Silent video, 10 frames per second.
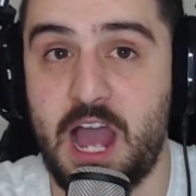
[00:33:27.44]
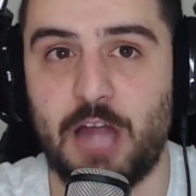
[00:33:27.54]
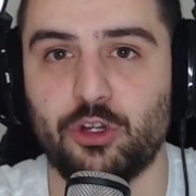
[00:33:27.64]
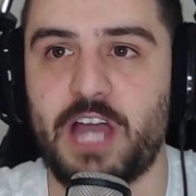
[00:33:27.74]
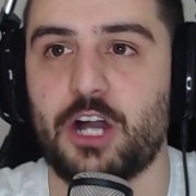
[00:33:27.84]
And
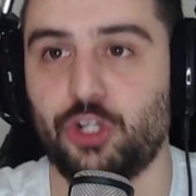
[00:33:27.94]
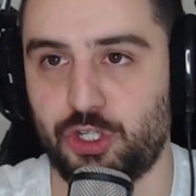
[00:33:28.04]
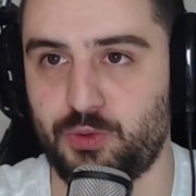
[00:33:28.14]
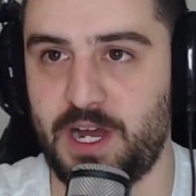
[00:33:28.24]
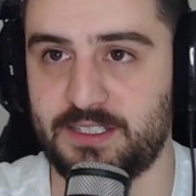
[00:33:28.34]
look how
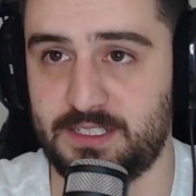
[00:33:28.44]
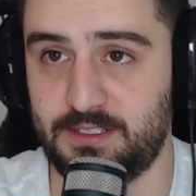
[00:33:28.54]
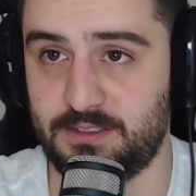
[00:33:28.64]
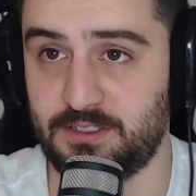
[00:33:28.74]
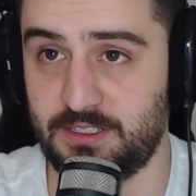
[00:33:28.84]
close we are
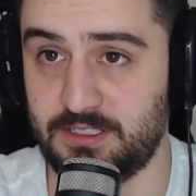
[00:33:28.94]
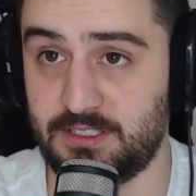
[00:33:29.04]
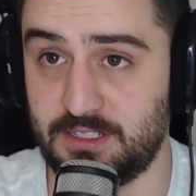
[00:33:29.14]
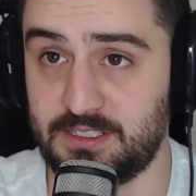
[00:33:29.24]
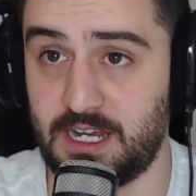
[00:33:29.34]
to
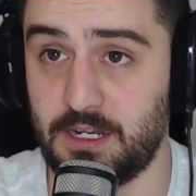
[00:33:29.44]
the stadium.